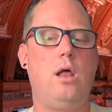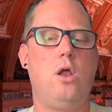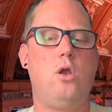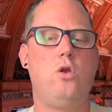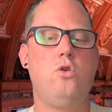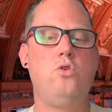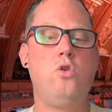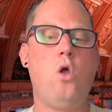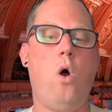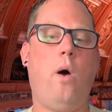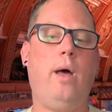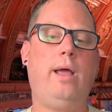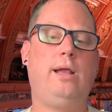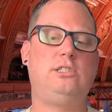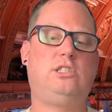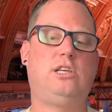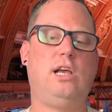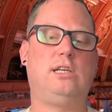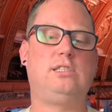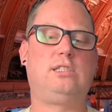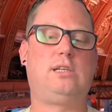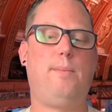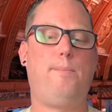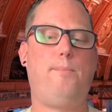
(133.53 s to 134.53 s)
9
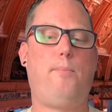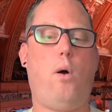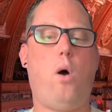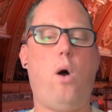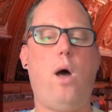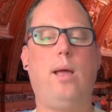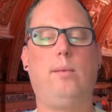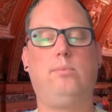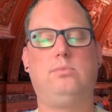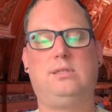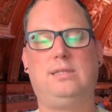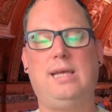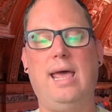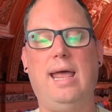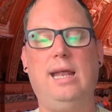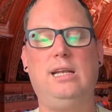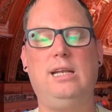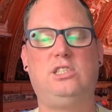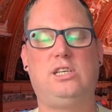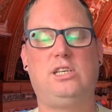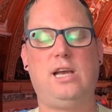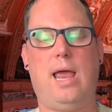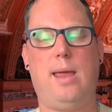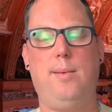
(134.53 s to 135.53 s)
Justin Pike,
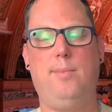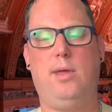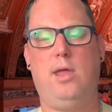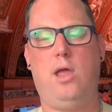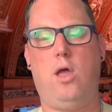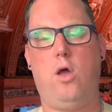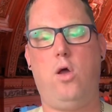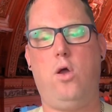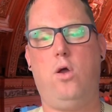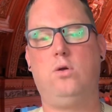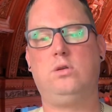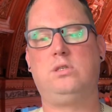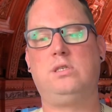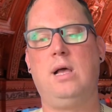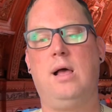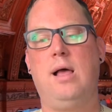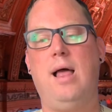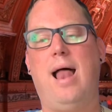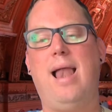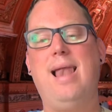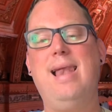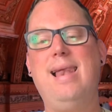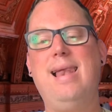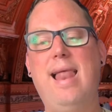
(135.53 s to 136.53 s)
10 Jamie Hughes,
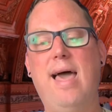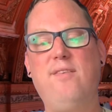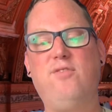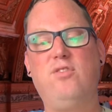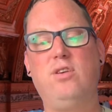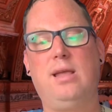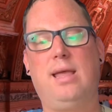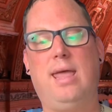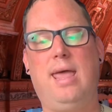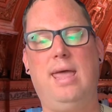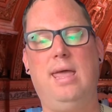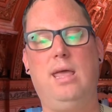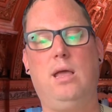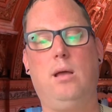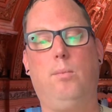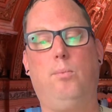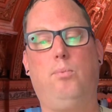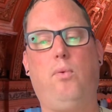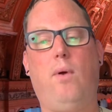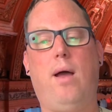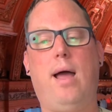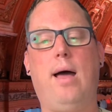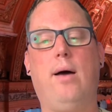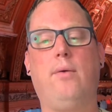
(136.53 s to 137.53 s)
11 Keegan
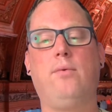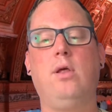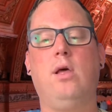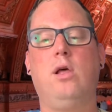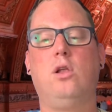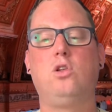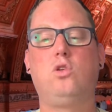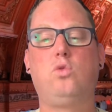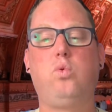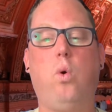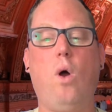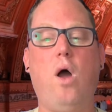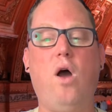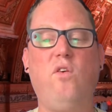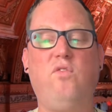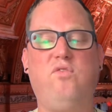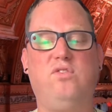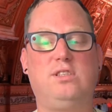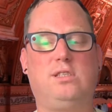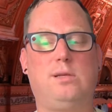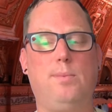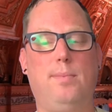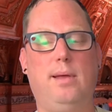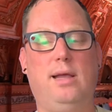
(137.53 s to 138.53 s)
Brown, 12th
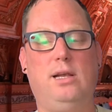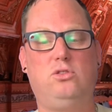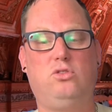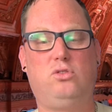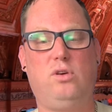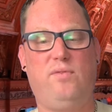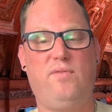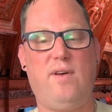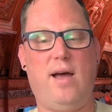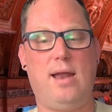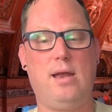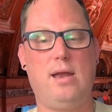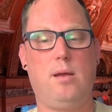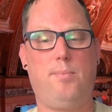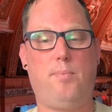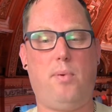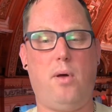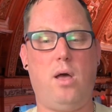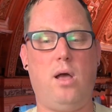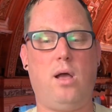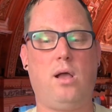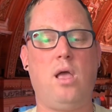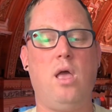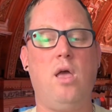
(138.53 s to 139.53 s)
is Dimitri
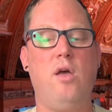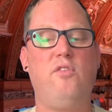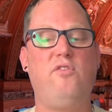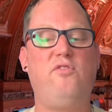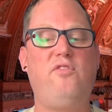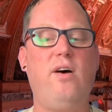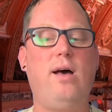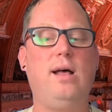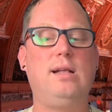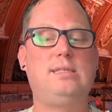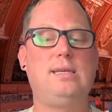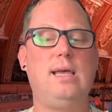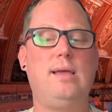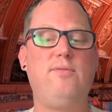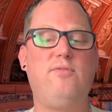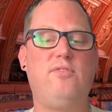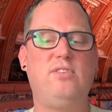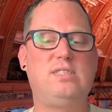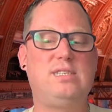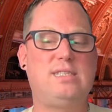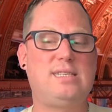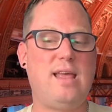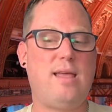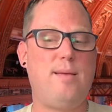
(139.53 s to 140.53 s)
Vandenberg, 13th
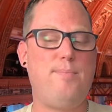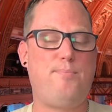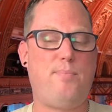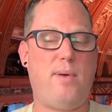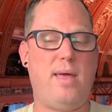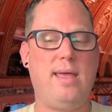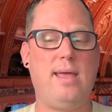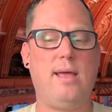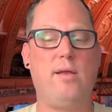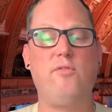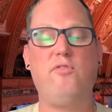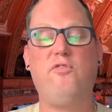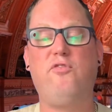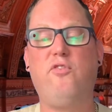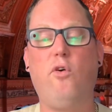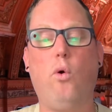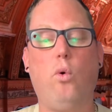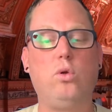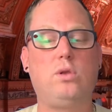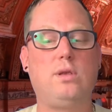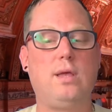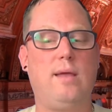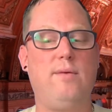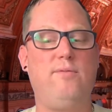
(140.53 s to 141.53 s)
is Steve Beaton,
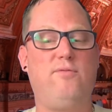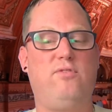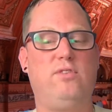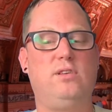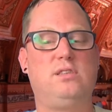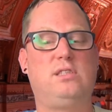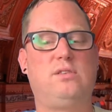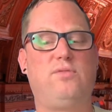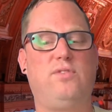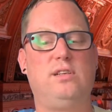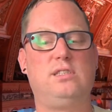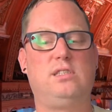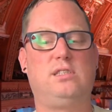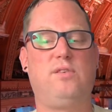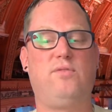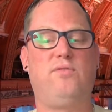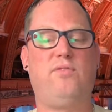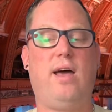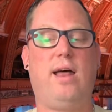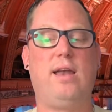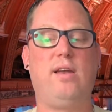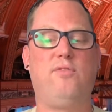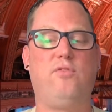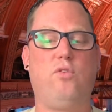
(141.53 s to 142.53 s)
14th is Vincent
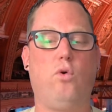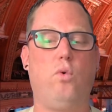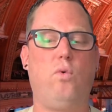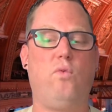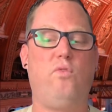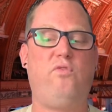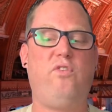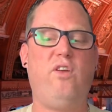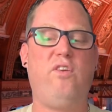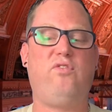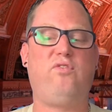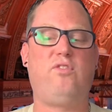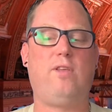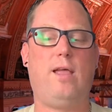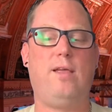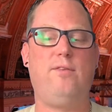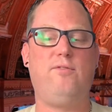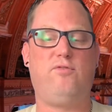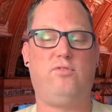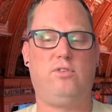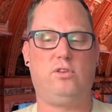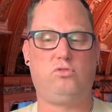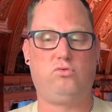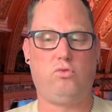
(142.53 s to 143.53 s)
Vanderbilt,
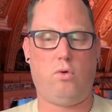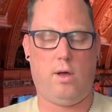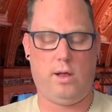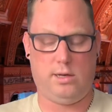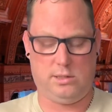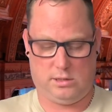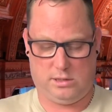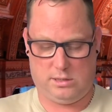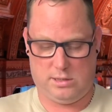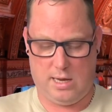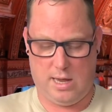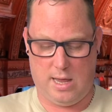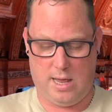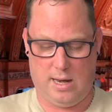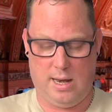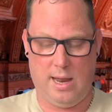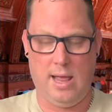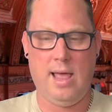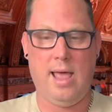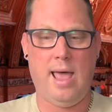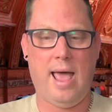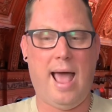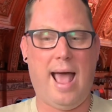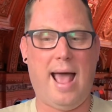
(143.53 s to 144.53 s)
15th is Ryan Searle,
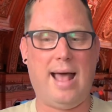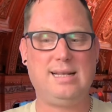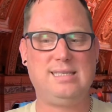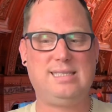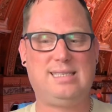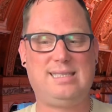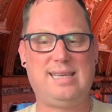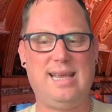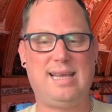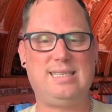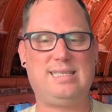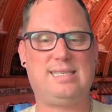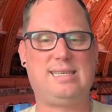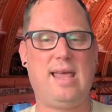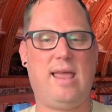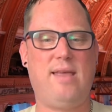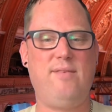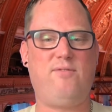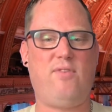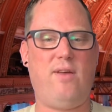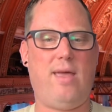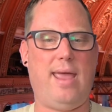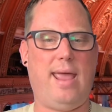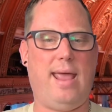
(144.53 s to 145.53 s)
and
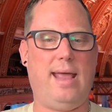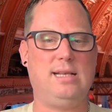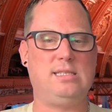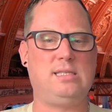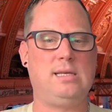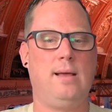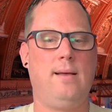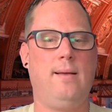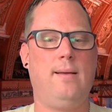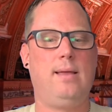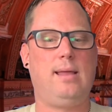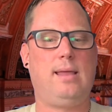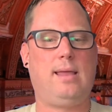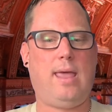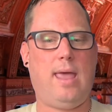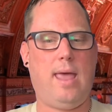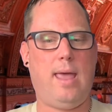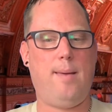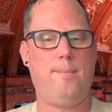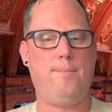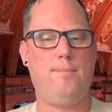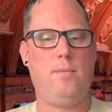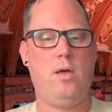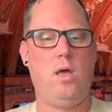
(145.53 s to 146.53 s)
16th is
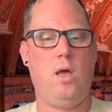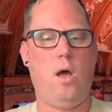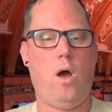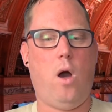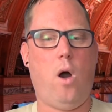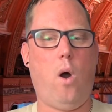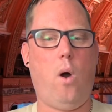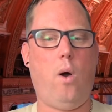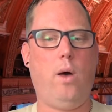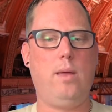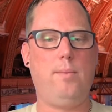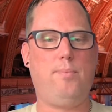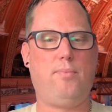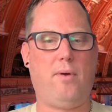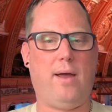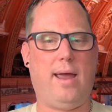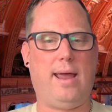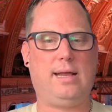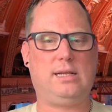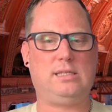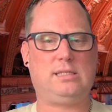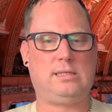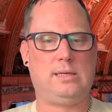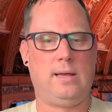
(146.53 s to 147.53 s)
Kim
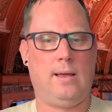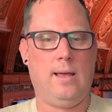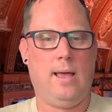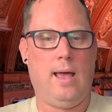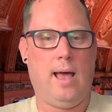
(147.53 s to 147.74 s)
Huybrechts.